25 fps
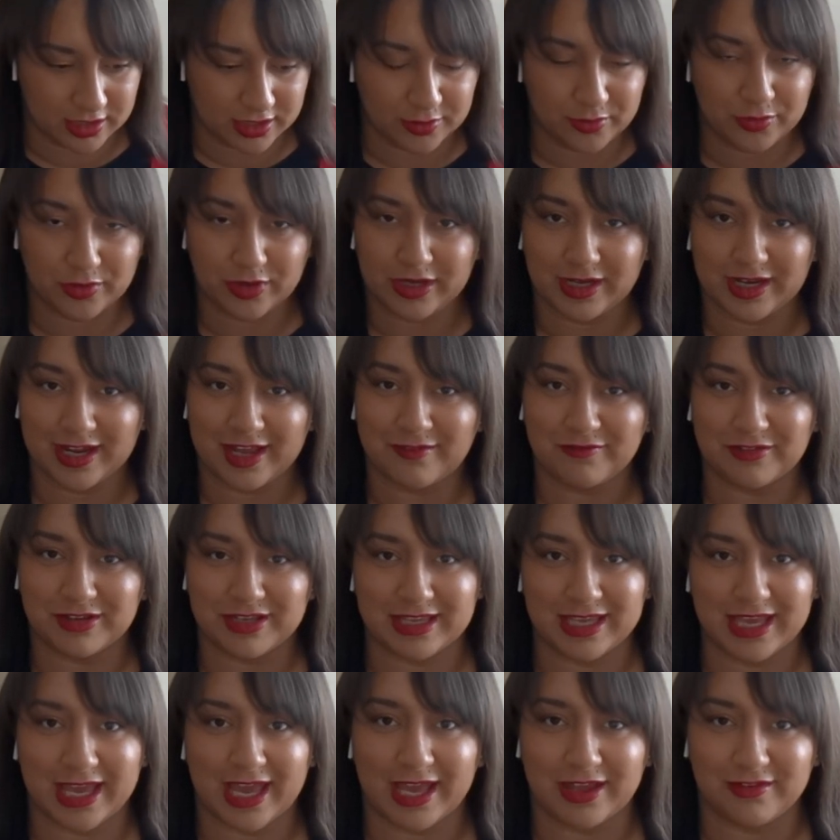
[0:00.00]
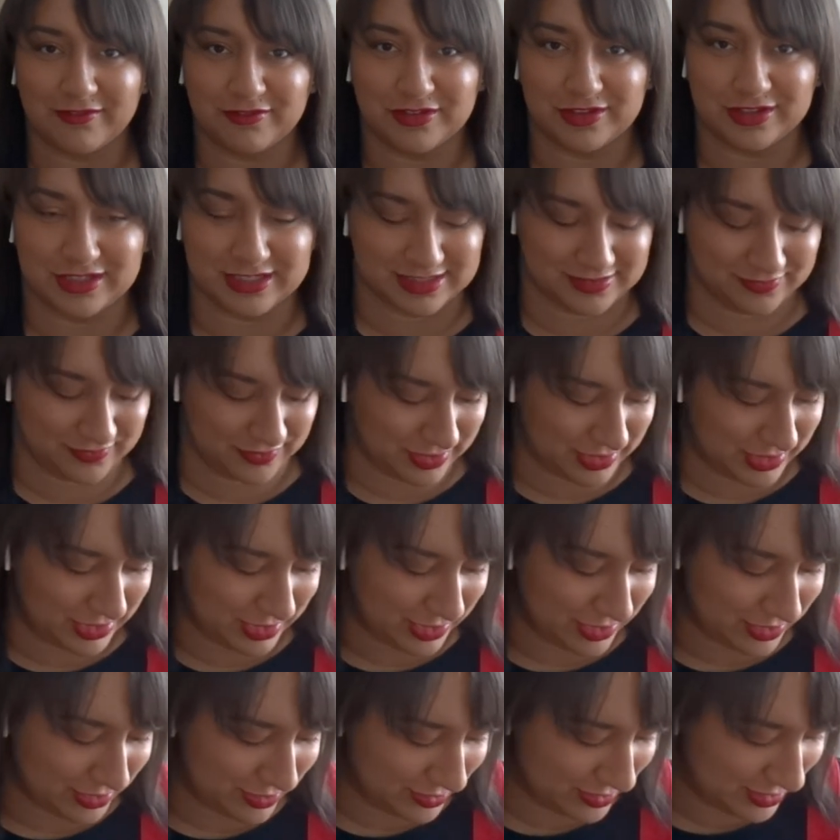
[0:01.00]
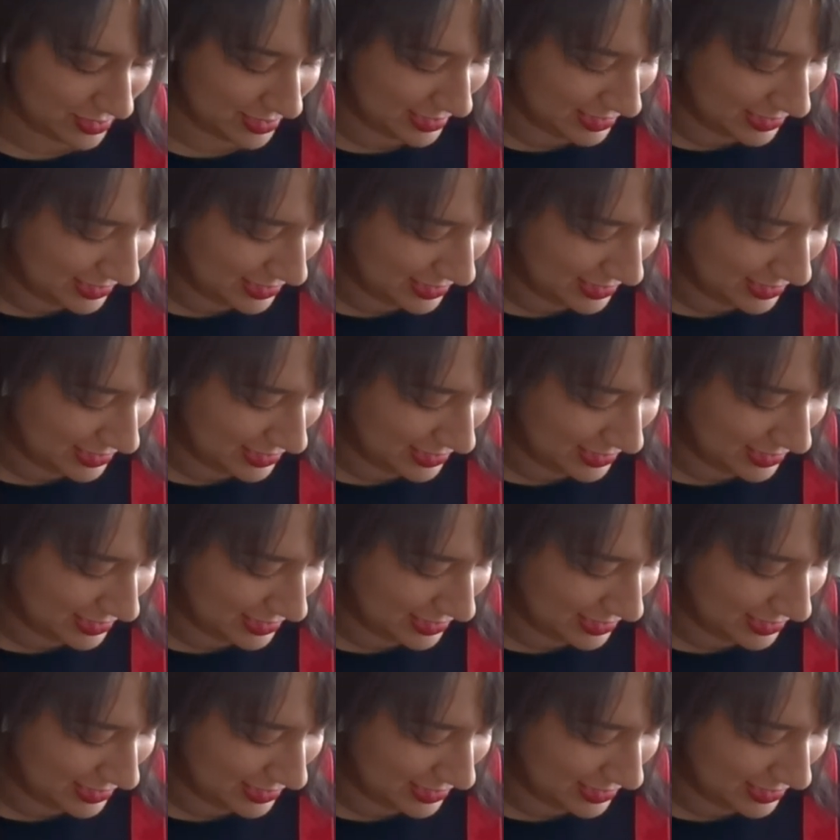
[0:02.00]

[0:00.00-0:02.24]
We're gonna have a cat for this video.